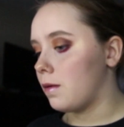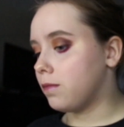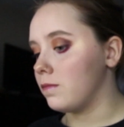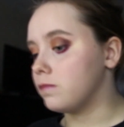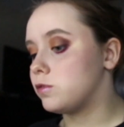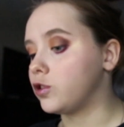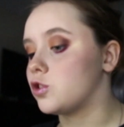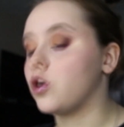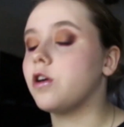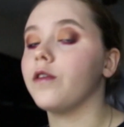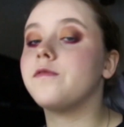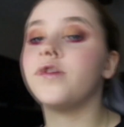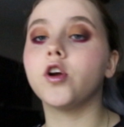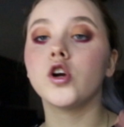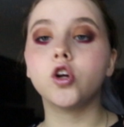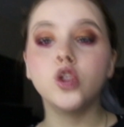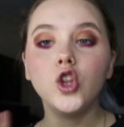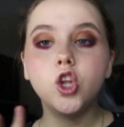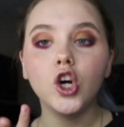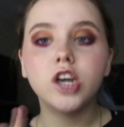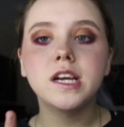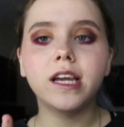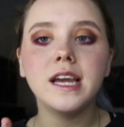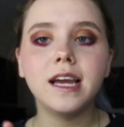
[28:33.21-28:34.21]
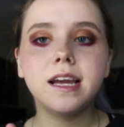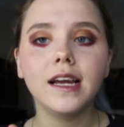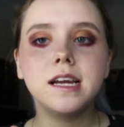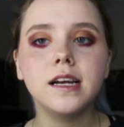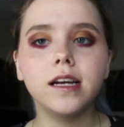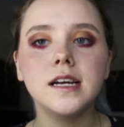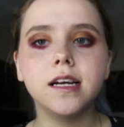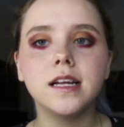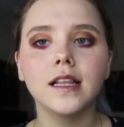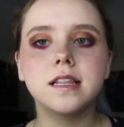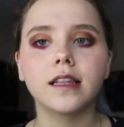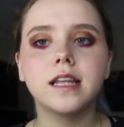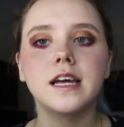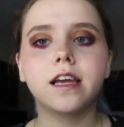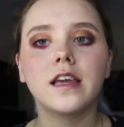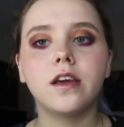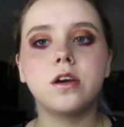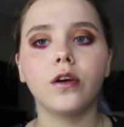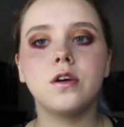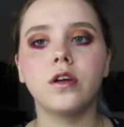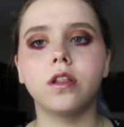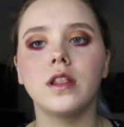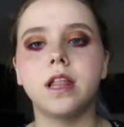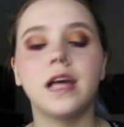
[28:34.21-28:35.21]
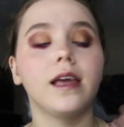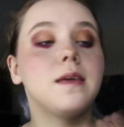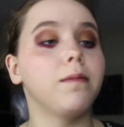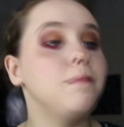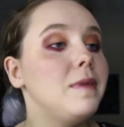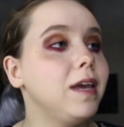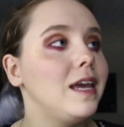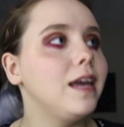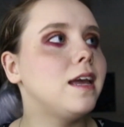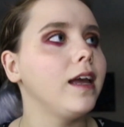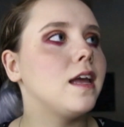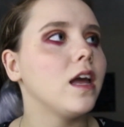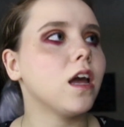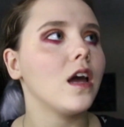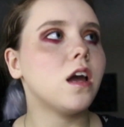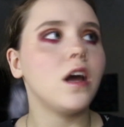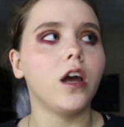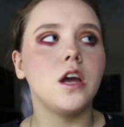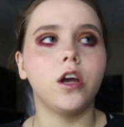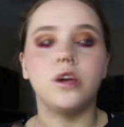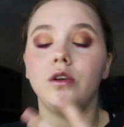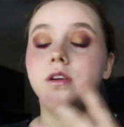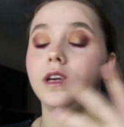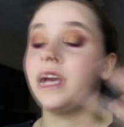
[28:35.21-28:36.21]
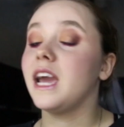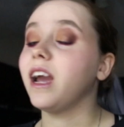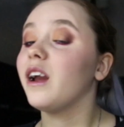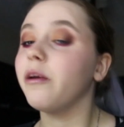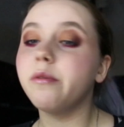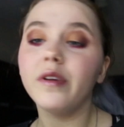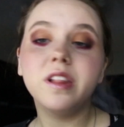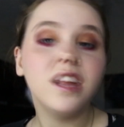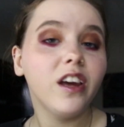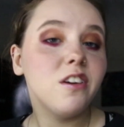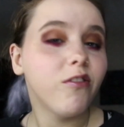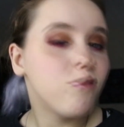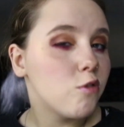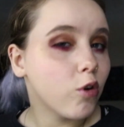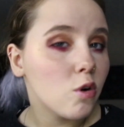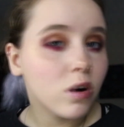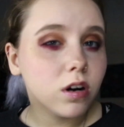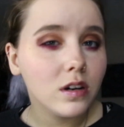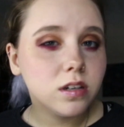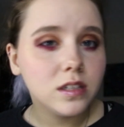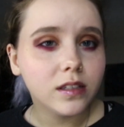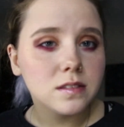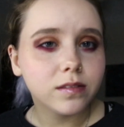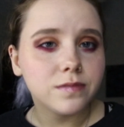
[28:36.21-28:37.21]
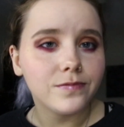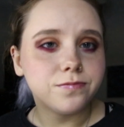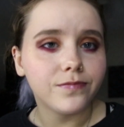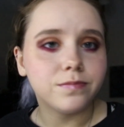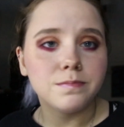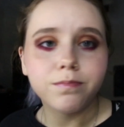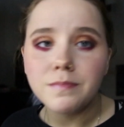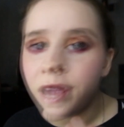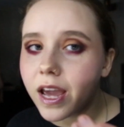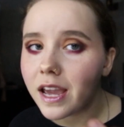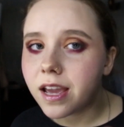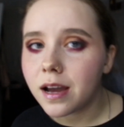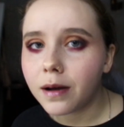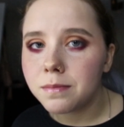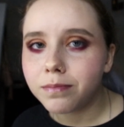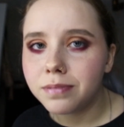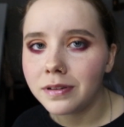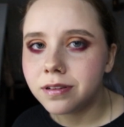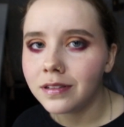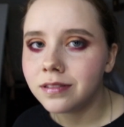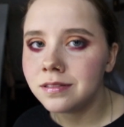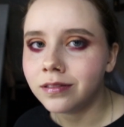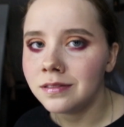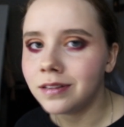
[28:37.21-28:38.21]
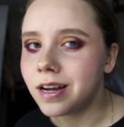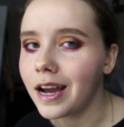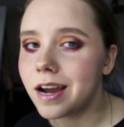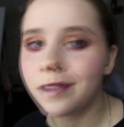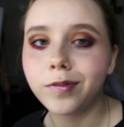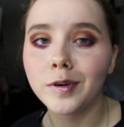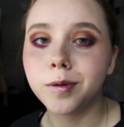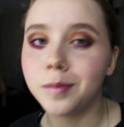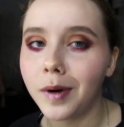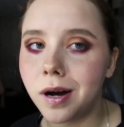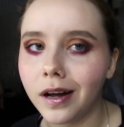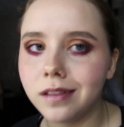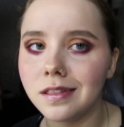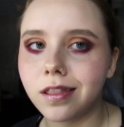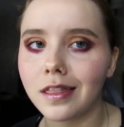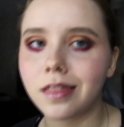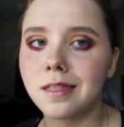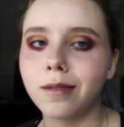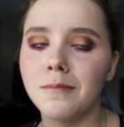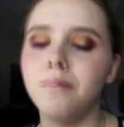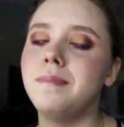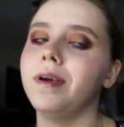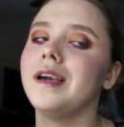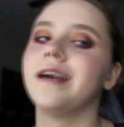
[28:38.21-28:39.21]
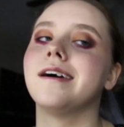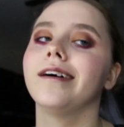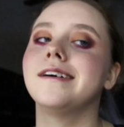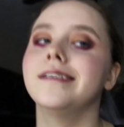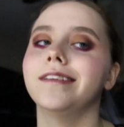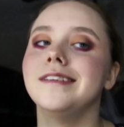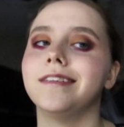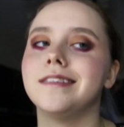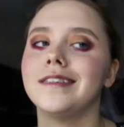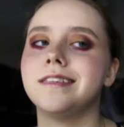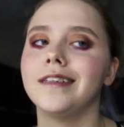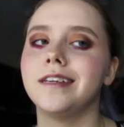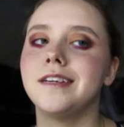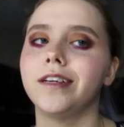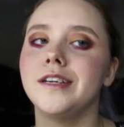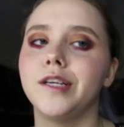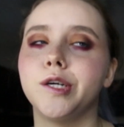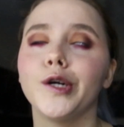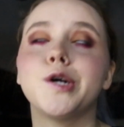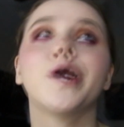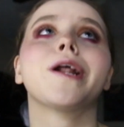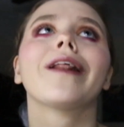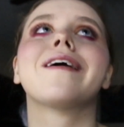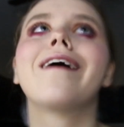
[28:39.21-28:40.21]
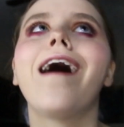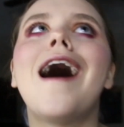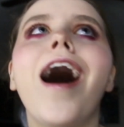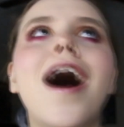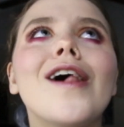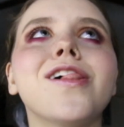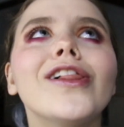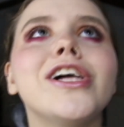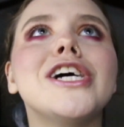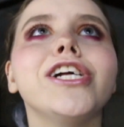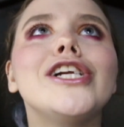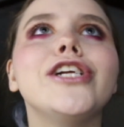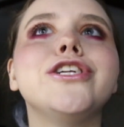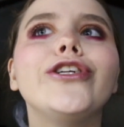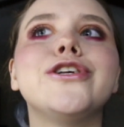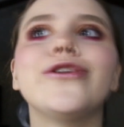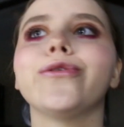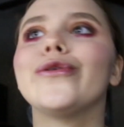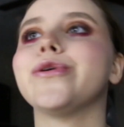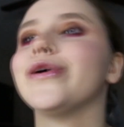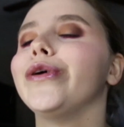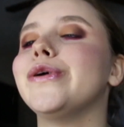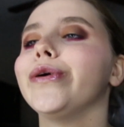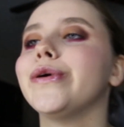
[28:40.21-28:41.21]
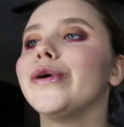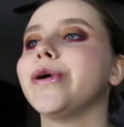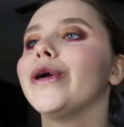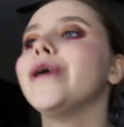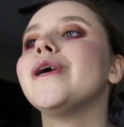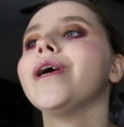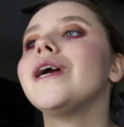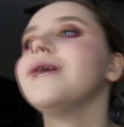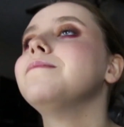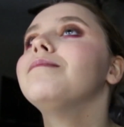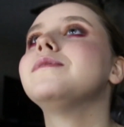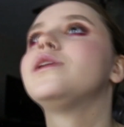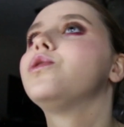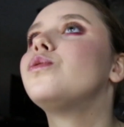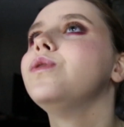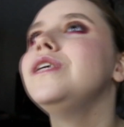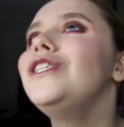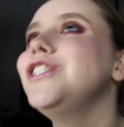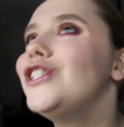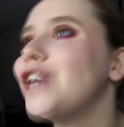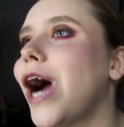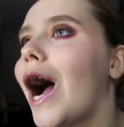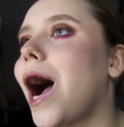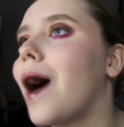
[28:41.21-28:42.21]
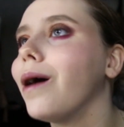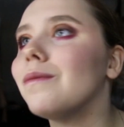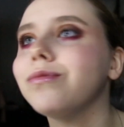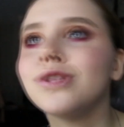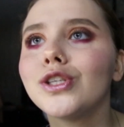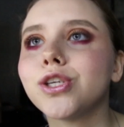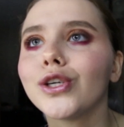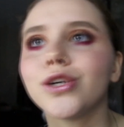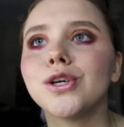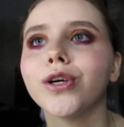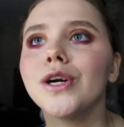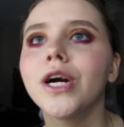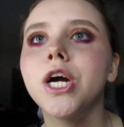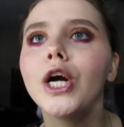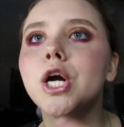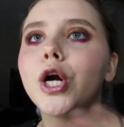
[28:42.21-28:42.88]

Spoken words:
So if you're looking like me, can't really afford makeup every month because you're in college or you're in between jobs or